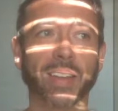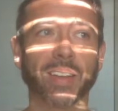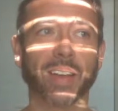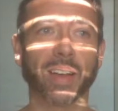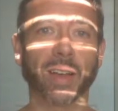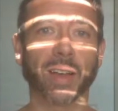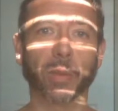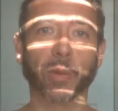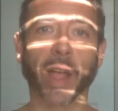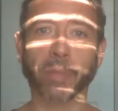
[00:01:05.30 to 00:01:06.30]

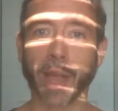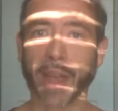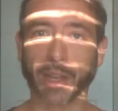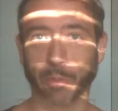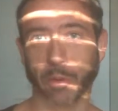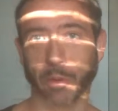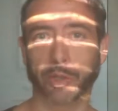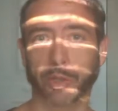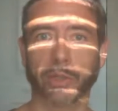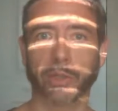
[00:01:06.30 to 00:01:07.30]
pragmatic
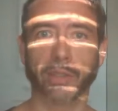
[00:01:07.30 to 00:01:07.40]
approach